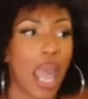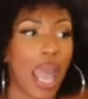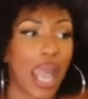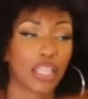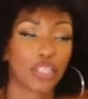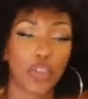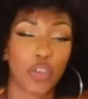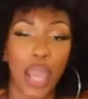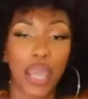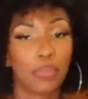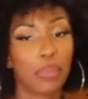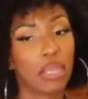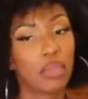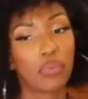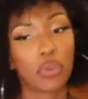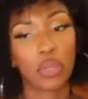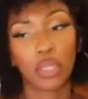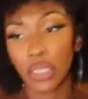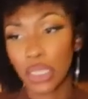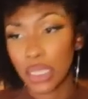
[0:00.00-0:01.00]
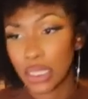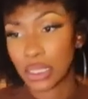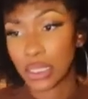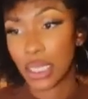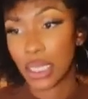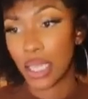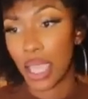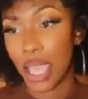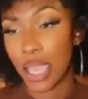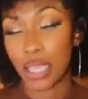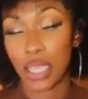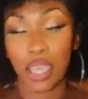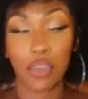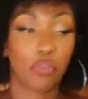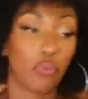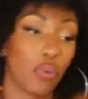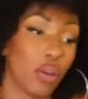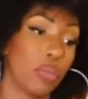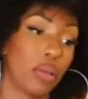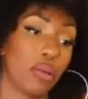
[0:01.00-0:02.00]
I try to be realistic and give
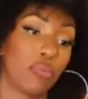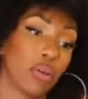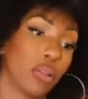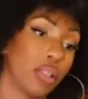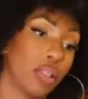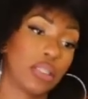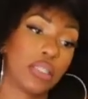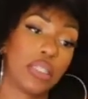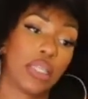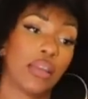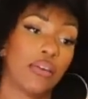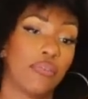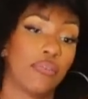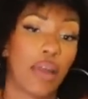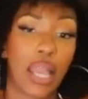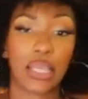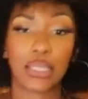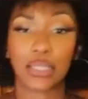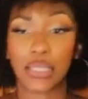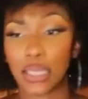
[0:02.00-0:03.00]
women realistic advice.